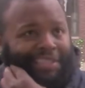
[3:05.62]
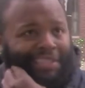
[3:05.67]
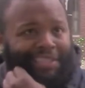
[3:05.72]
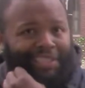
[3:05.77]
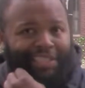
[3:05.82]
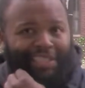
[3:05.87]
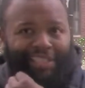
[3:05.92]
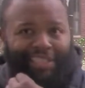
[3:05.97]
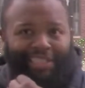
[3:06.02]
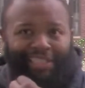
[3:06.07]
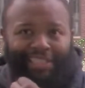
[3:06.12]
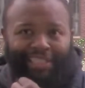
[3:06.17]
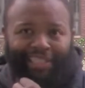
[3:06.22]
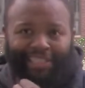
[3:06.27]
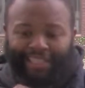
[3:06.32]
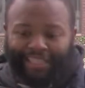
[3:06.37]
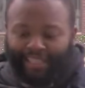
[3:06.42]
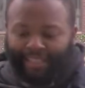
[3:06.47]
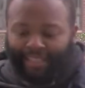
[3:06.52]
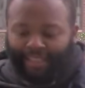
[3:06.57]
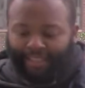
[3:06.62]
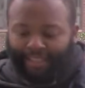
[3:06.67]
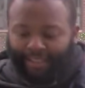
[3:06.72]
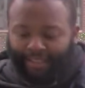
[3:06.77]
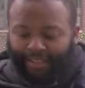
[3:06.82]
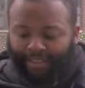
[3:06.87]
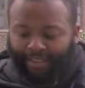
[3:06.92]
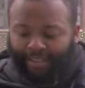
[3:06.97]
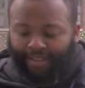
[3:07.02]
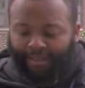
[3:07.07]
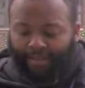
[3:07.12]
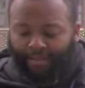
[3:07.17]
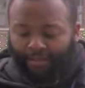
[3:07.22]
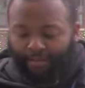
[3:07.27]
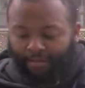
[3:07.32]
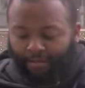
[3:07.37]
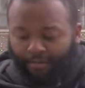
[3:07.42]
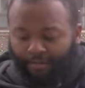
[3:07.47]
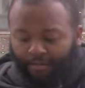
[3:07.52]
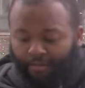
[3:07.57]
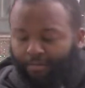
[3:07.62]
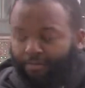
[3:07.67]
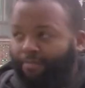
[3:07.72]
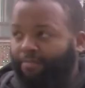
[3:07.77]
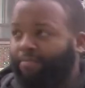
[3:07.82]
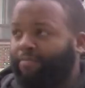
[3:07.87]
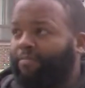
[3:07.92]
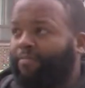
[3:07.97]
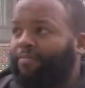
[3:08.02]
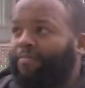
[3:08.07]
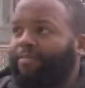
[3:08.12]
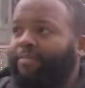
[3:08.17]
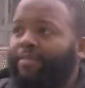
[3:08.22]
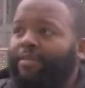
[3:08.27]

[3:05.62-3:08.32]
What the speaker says: The person shown says nothing.